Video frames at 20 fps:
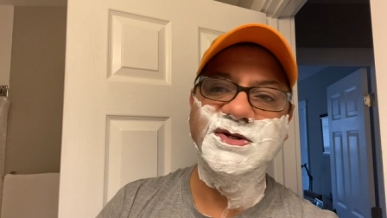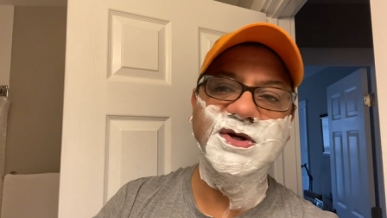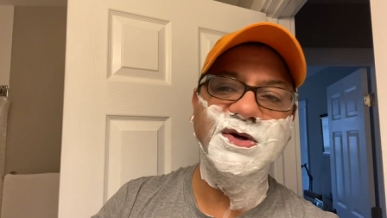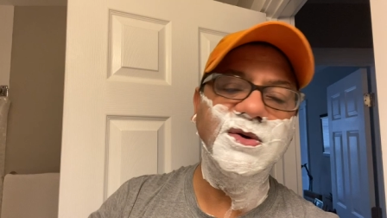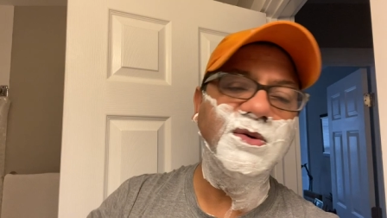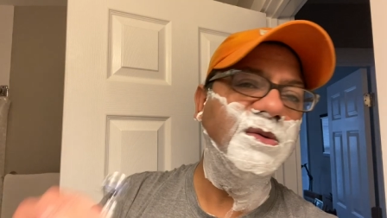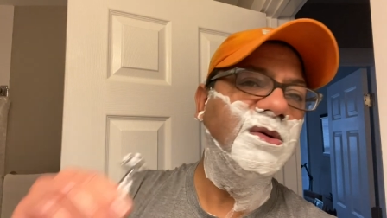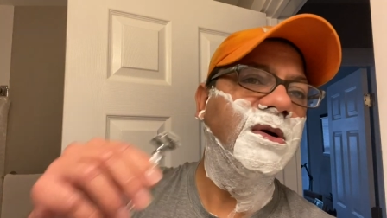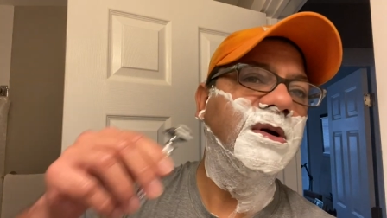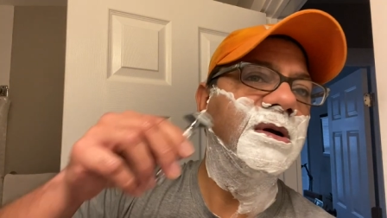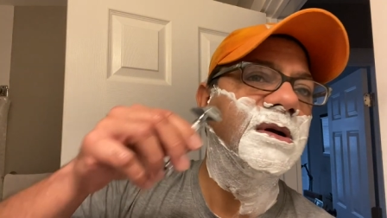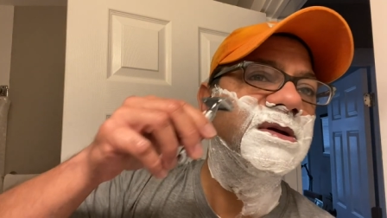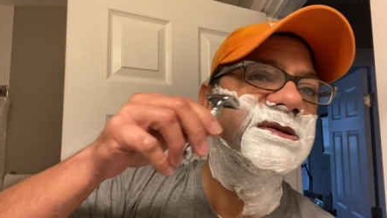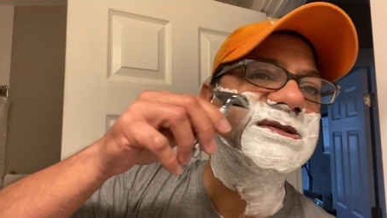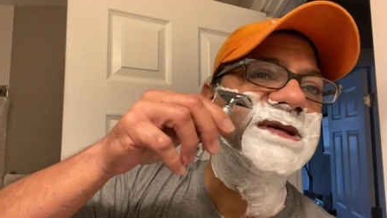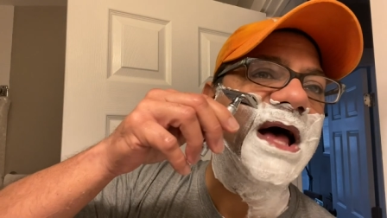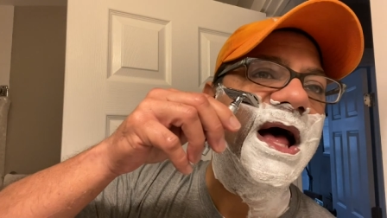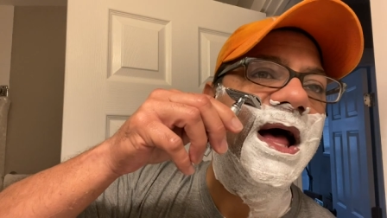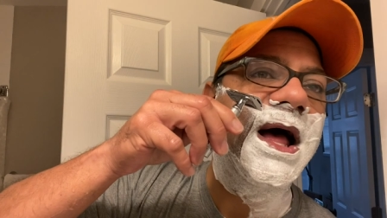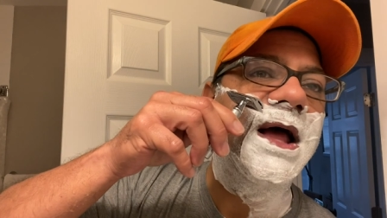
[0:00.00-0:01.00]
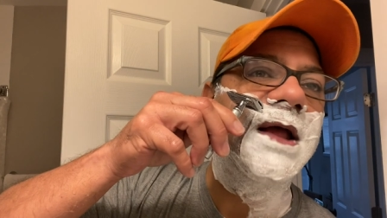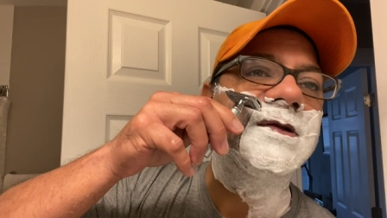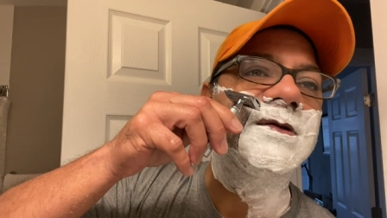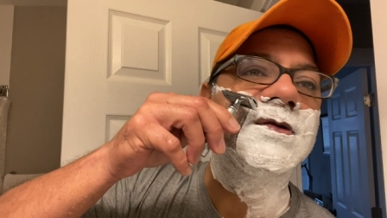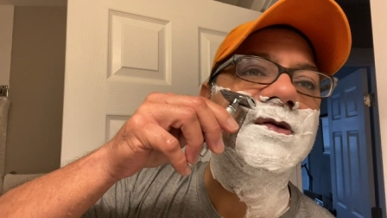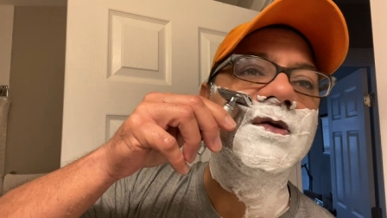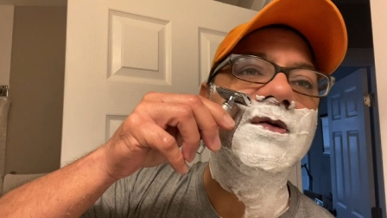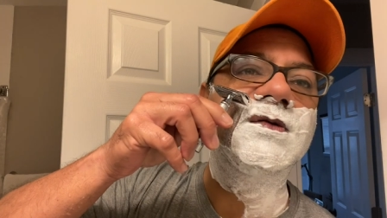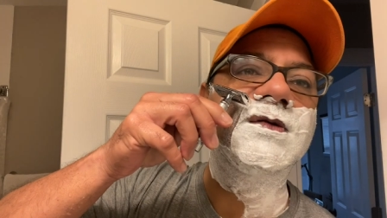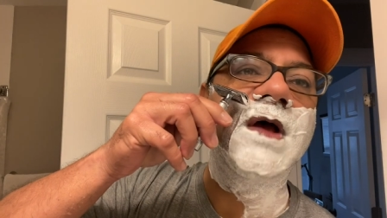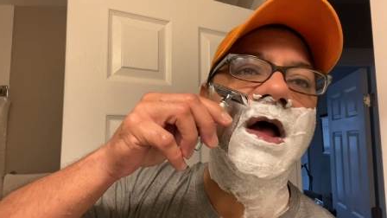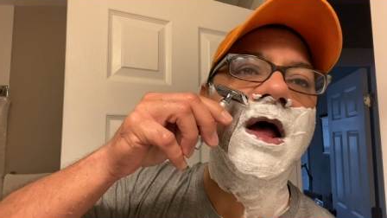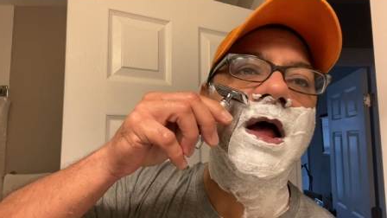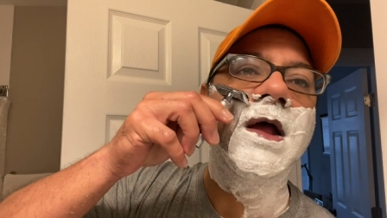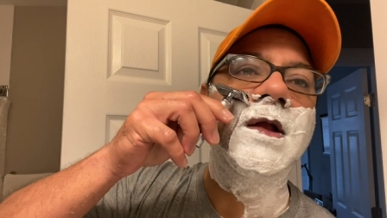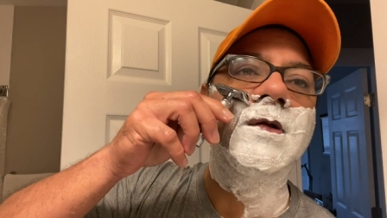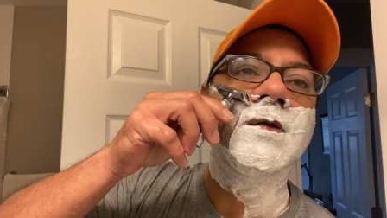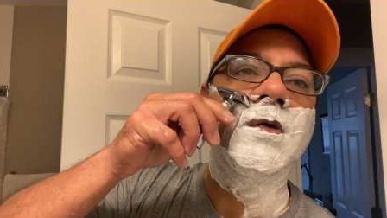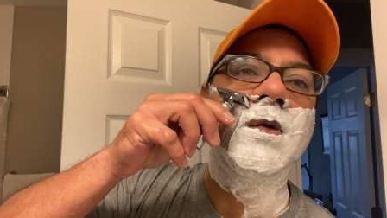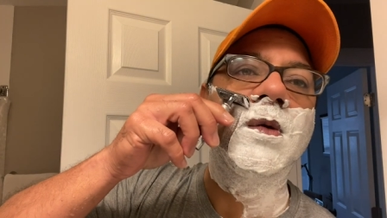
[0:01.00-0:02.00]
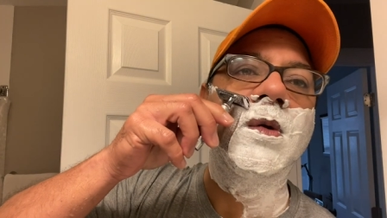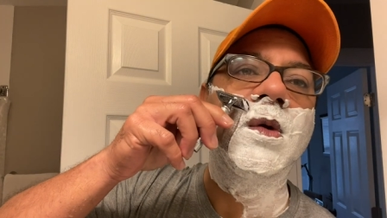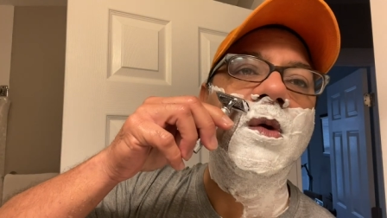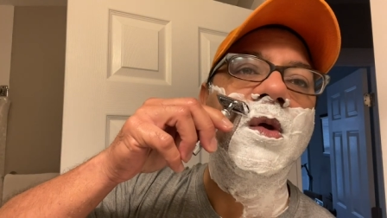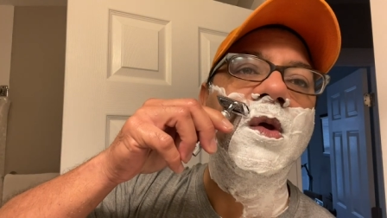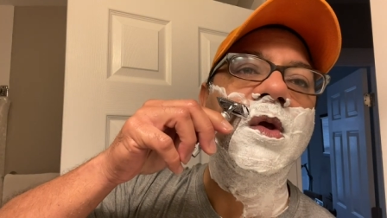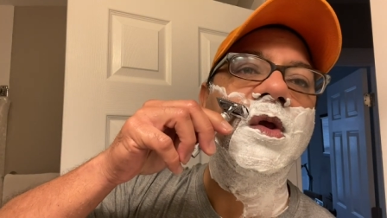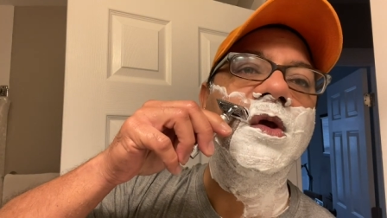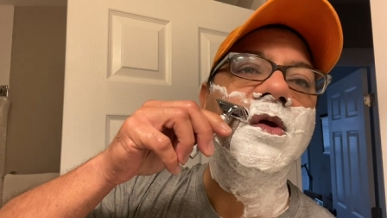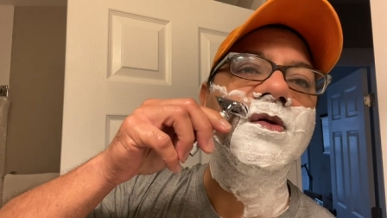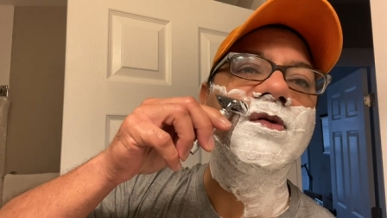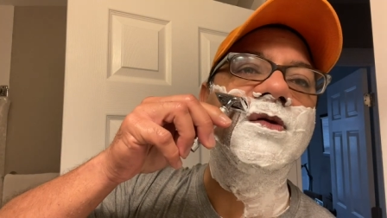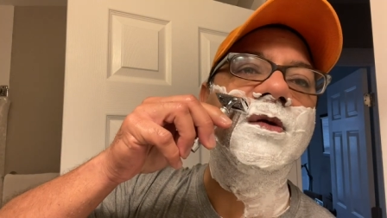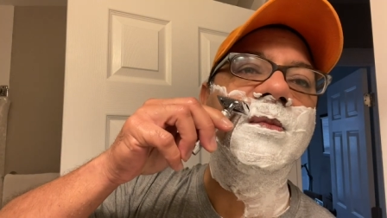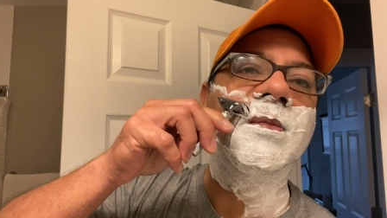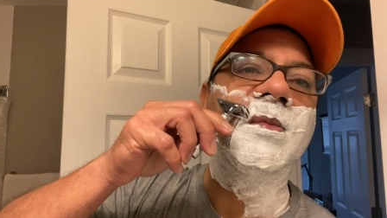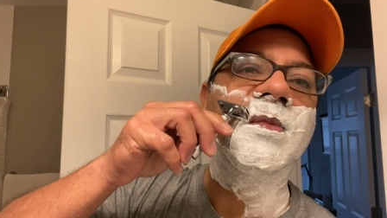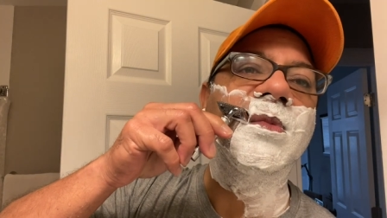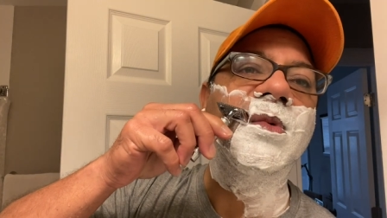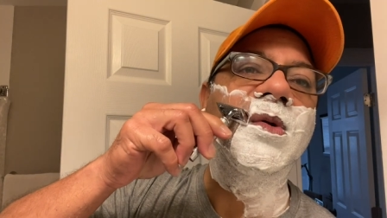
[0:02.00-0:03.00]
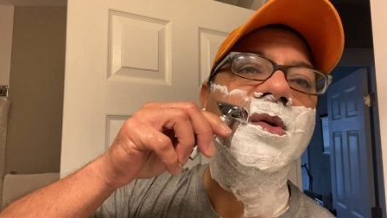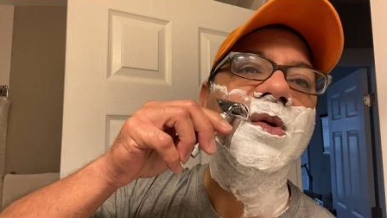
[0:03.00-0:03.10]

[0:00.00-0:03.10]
two sides, two sides. Use them.